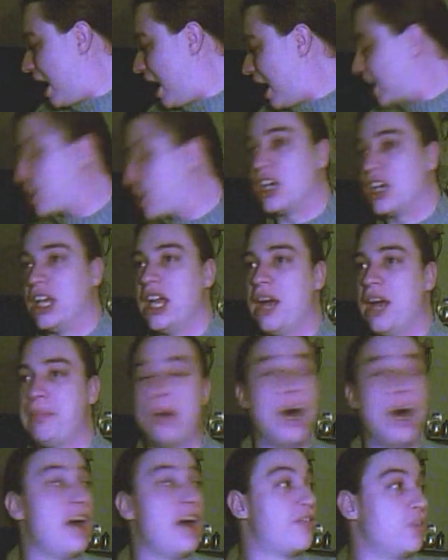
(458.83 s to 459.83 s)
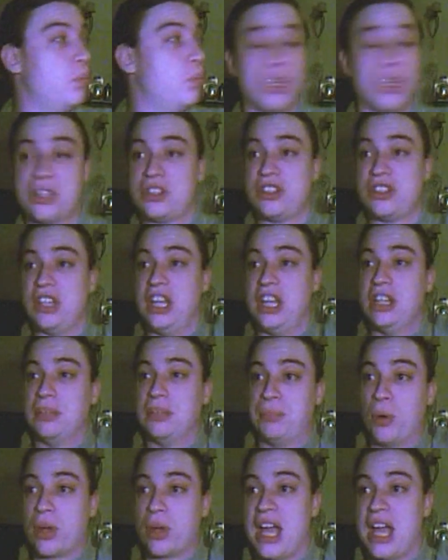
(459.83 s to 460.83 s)
actually, apart from what's in the
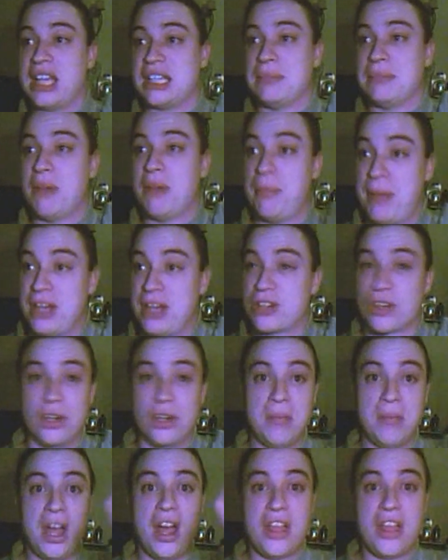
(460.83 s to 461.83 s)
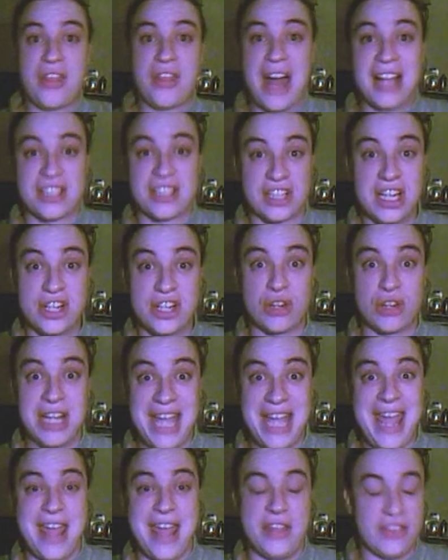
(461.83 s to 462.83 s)
bookcase in my bedroom, that's
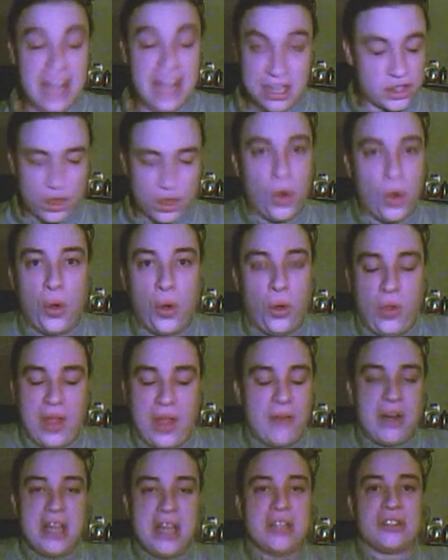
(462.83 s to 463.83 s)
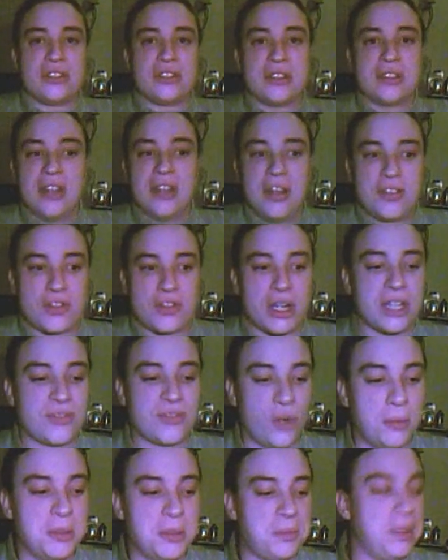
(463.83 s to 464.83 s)
literally it. That's all there is of
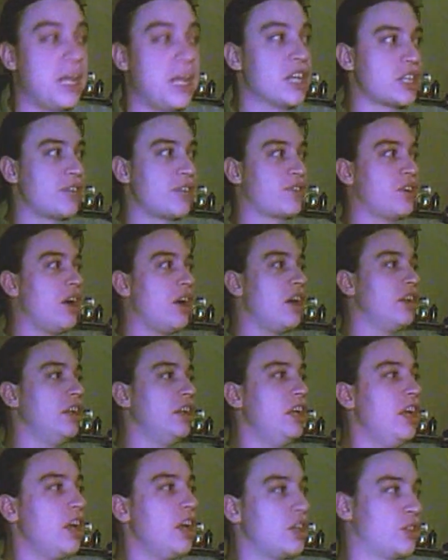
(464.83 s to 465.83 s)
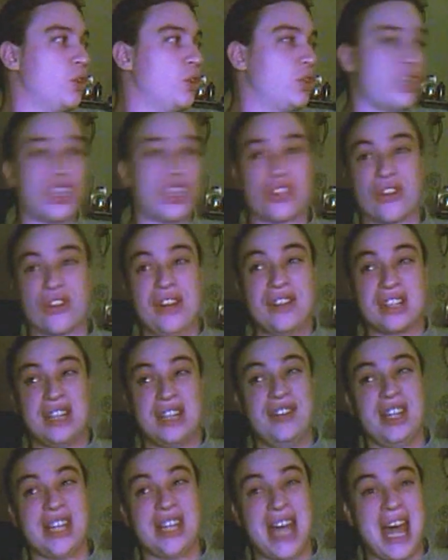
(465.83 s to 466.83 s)
Transformers, because I've got, because of course there's three of us
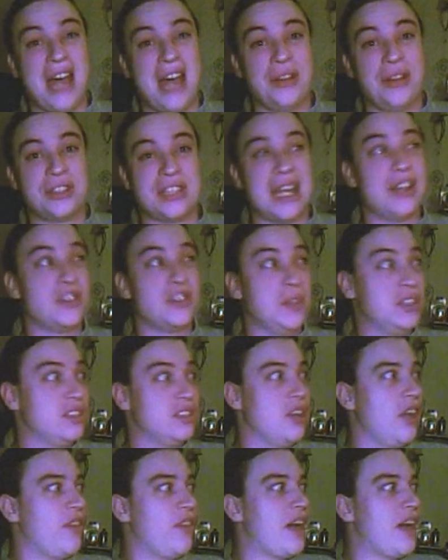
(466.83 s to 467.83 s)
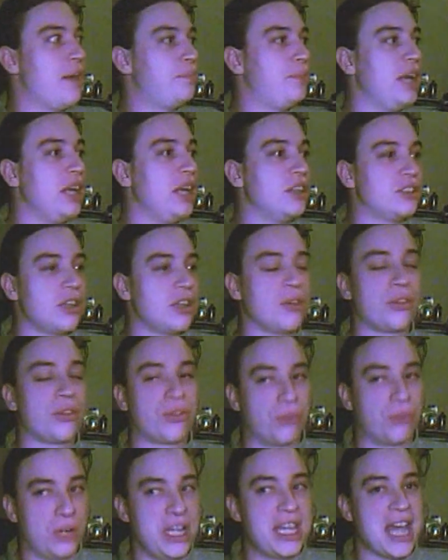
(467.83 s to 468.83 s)
living in the house now, so it's not that big. So
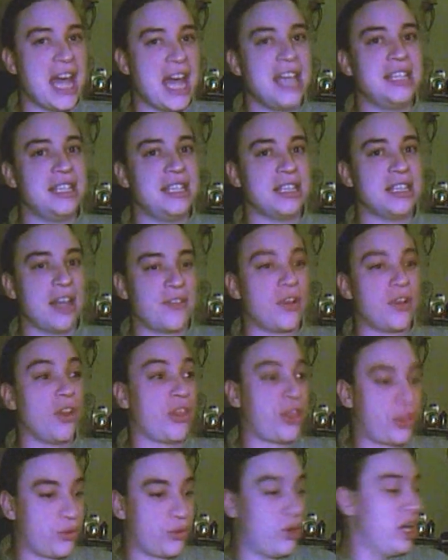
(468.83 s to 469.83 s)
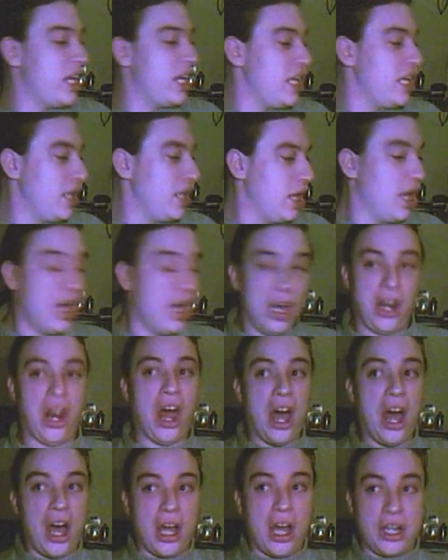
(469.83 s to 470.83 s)
three cases, I've got three
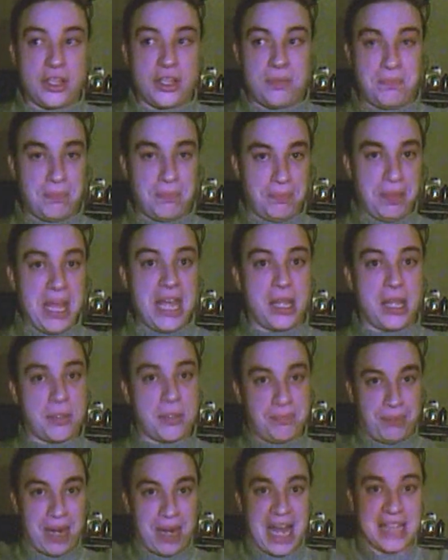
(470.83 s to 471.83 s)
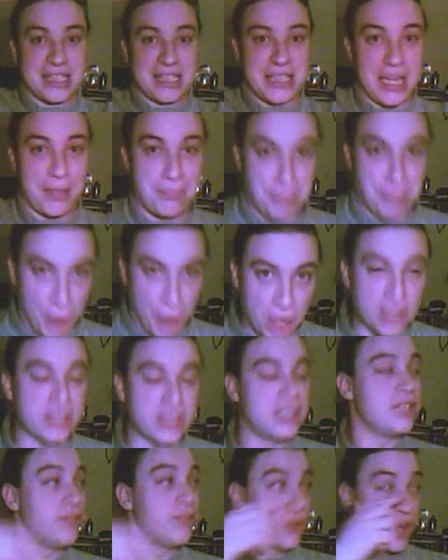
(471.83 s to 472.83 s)
large, big plastic
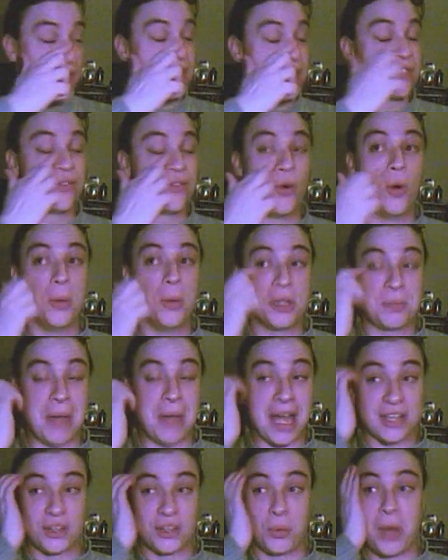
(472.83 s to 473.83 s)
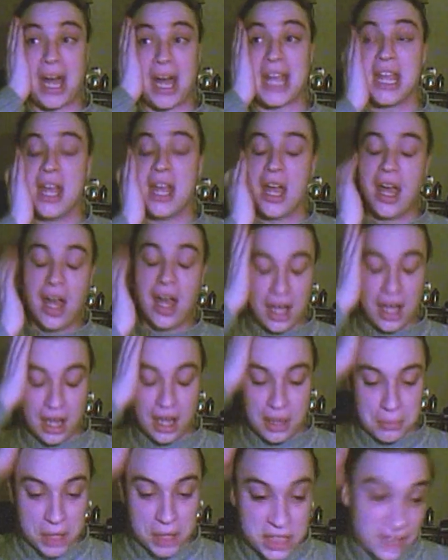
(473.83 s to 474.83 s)
boxes of Transformers packed away,
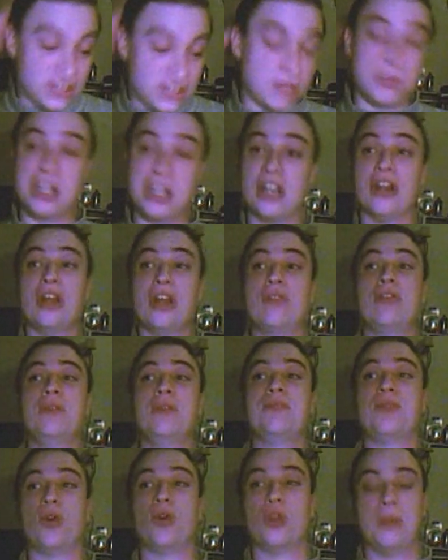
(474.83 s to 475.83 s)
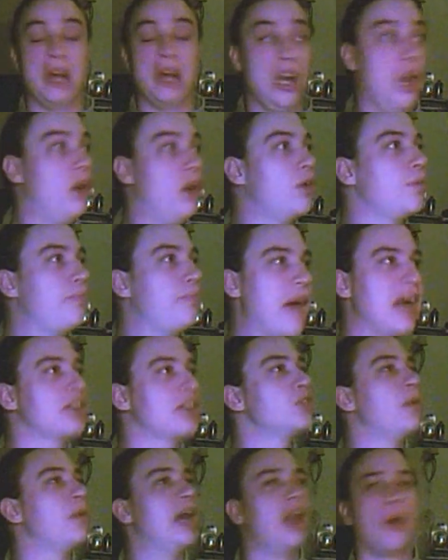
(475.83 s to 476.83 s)
because I've simply got no room for them,
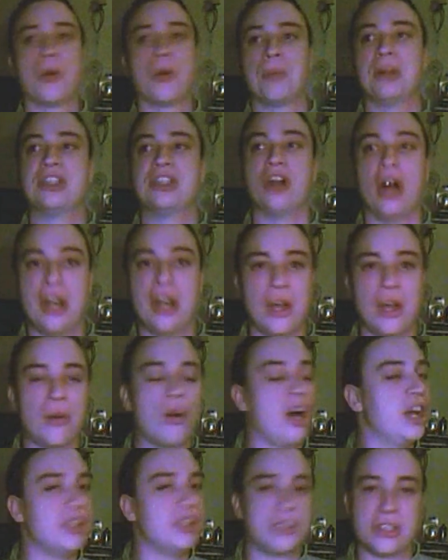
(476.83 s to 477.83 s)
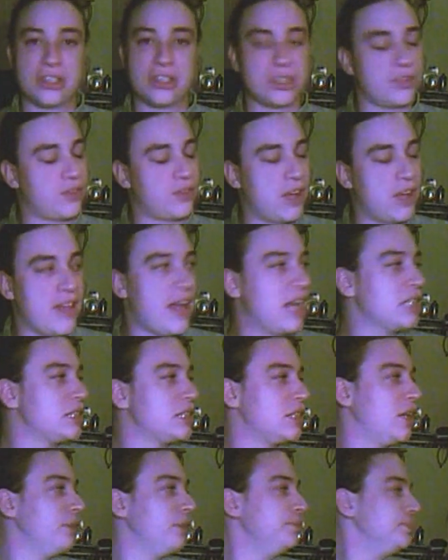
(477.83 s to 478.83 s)
packed away along with my Dino Riders and stuff like that.
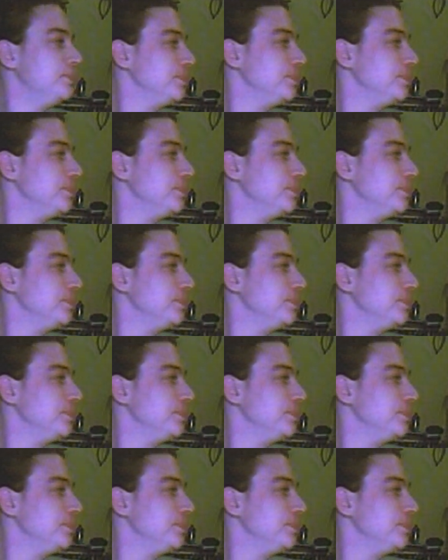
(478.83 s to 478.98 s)
So I